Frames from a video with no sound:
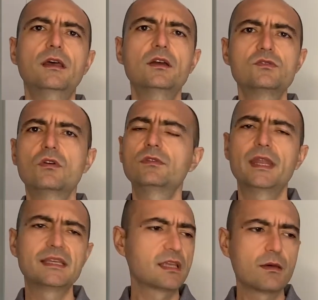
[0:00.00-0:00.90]
I solved an
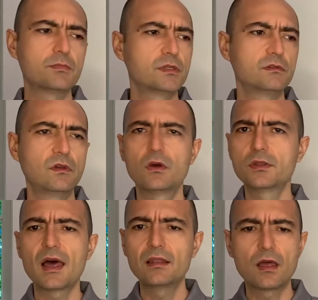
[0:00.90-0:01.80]
example on
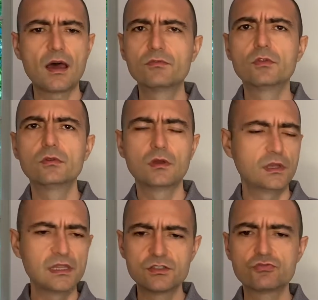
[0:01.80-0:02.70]
how, how to,
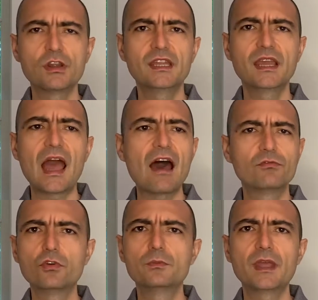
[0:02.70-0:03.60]
illustrating how
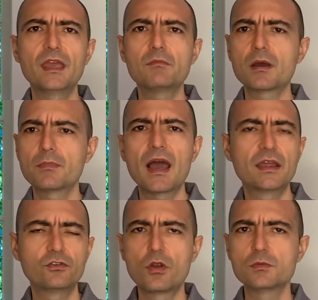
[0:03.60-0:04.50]
to obtain my pi
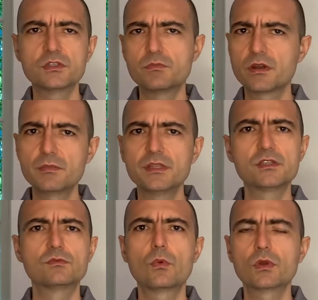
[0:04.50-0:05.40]
terms. The
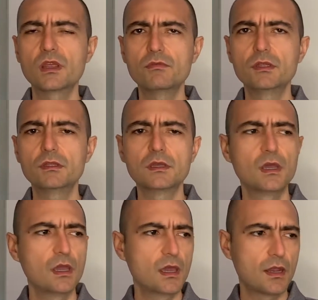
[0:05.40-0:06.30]
parameters were given,
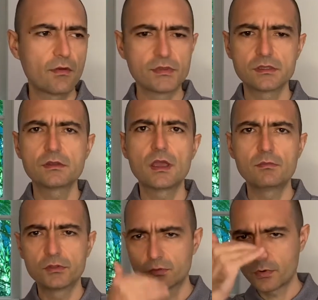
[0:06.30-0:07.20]
and I was
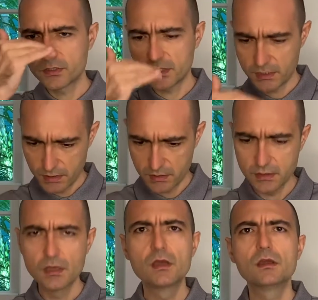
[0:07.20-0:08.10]
able to process this,
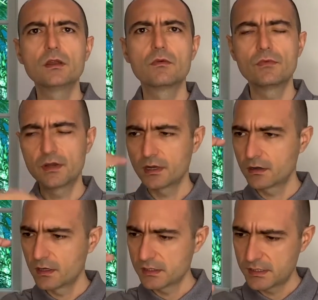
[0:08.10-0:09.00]
you know, very
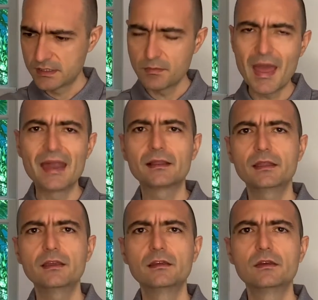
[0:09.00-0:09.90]
systematically